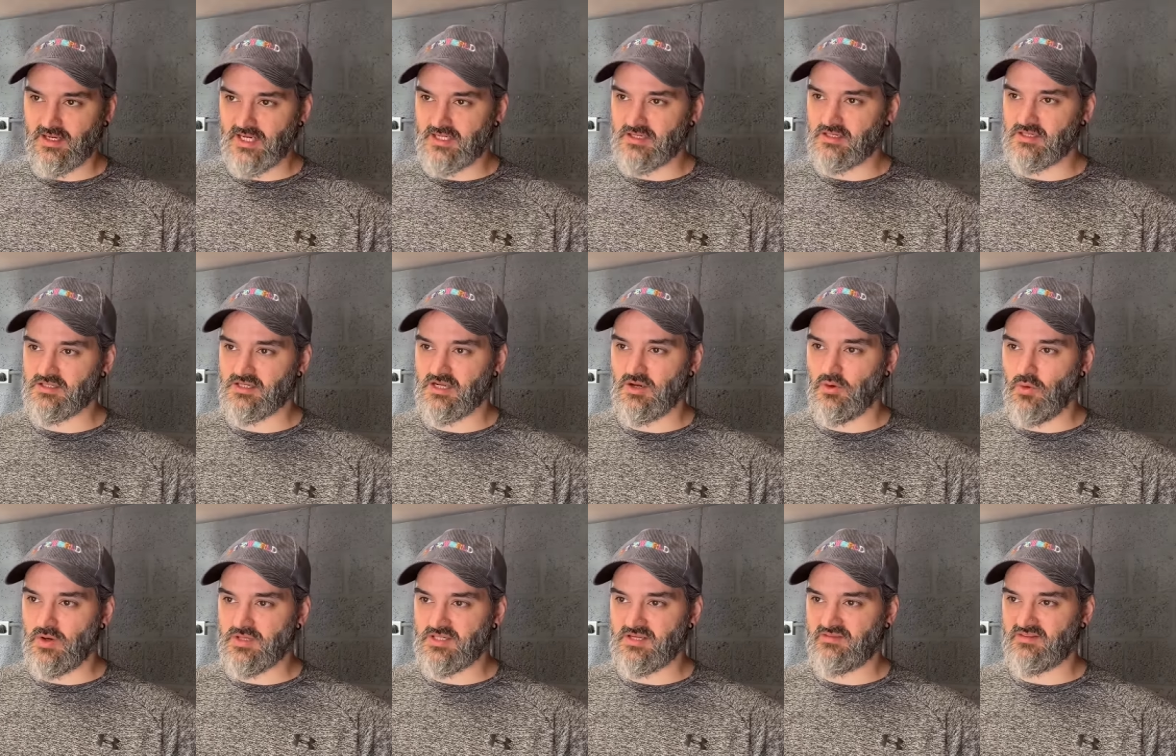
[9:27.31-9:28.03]
It doesn't
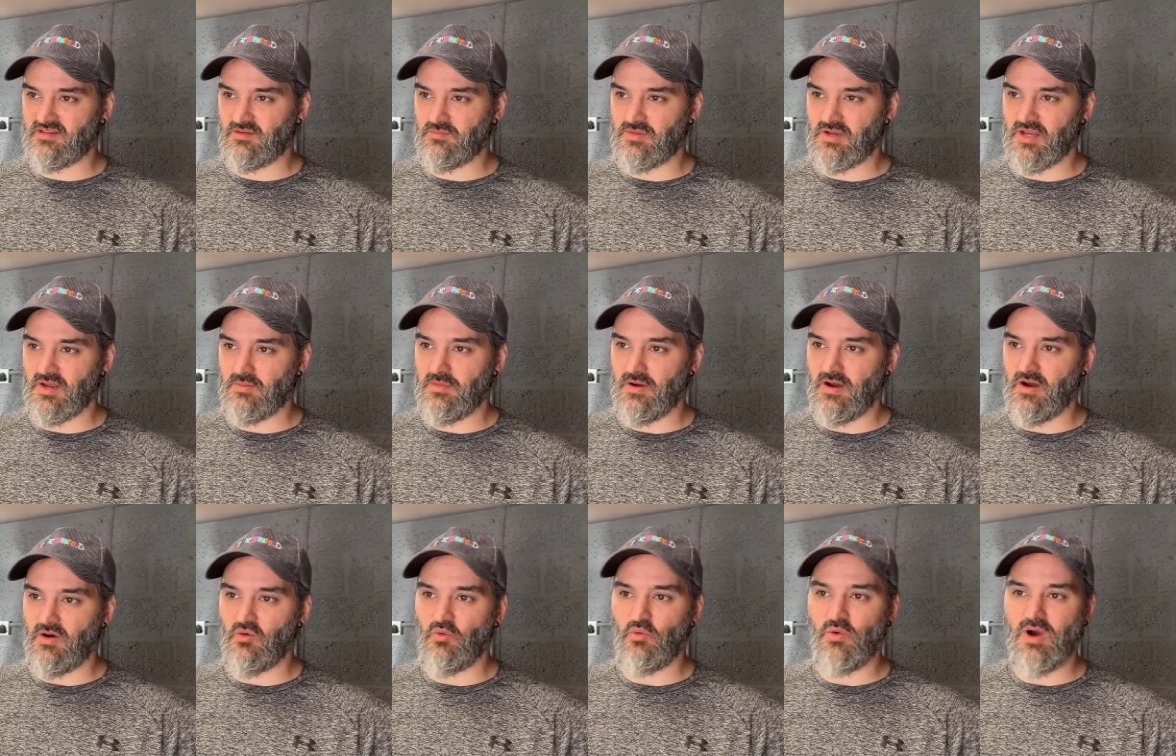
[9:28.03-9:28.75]
always have to be
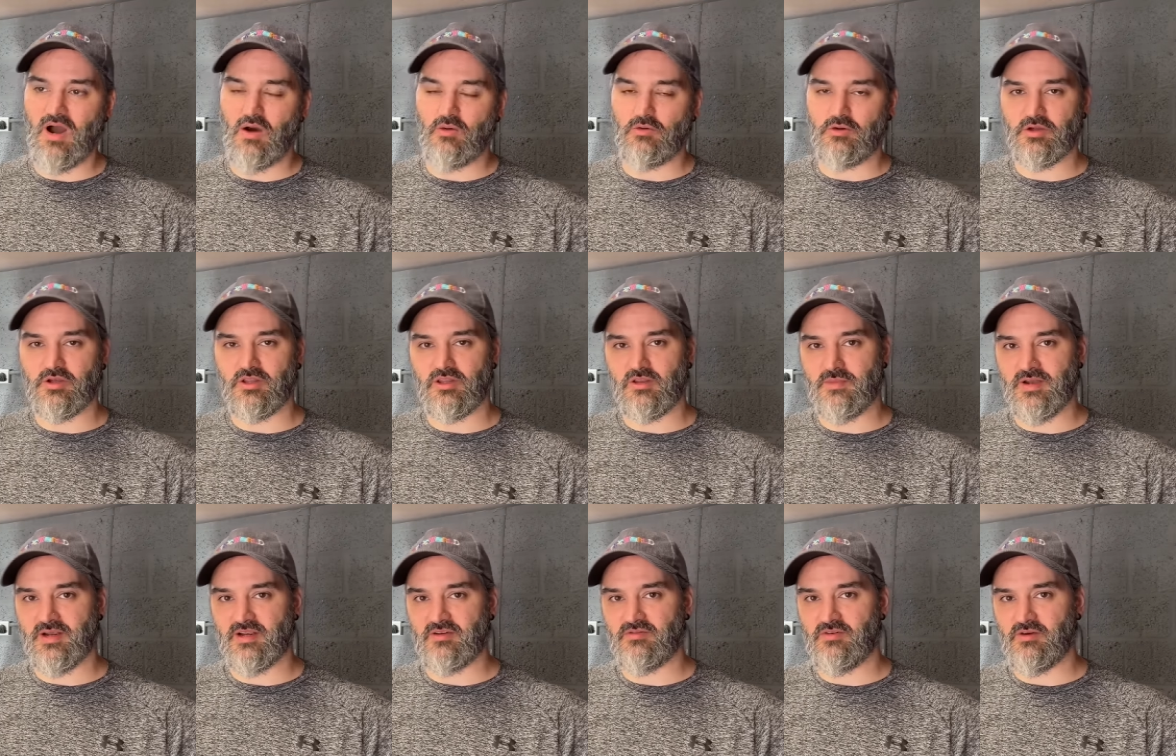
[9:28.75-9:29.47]
about, wow, look at the
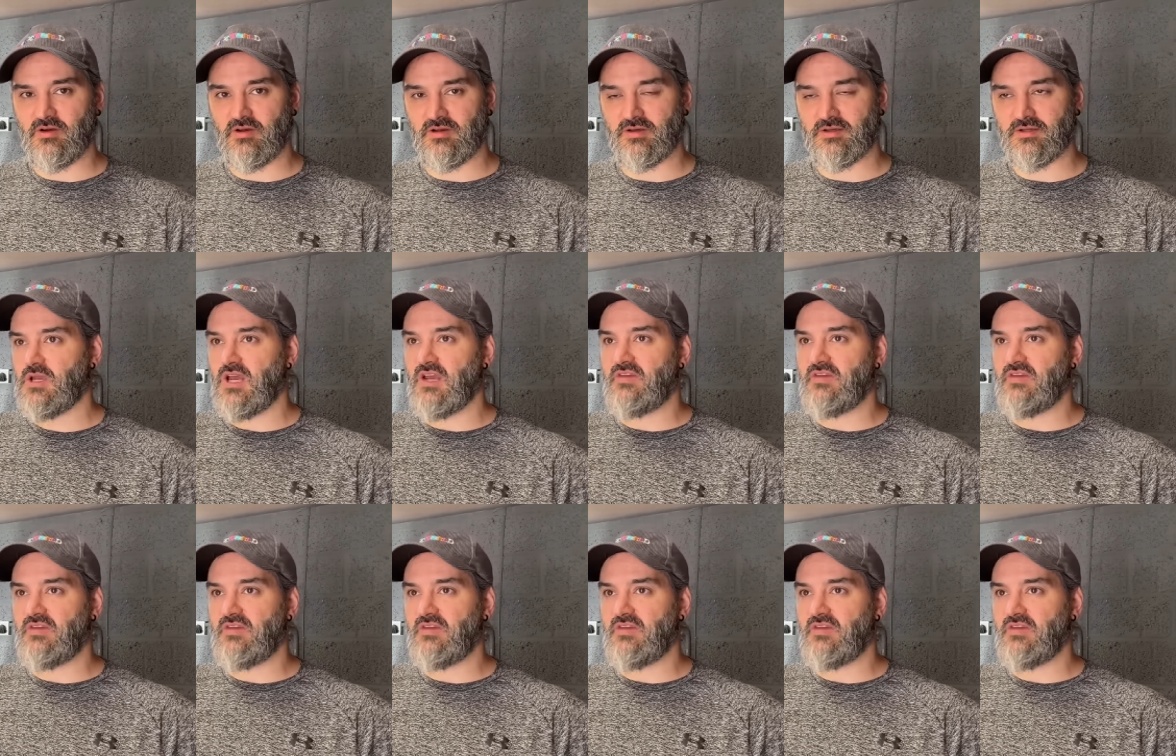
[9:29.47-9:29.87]
mega find.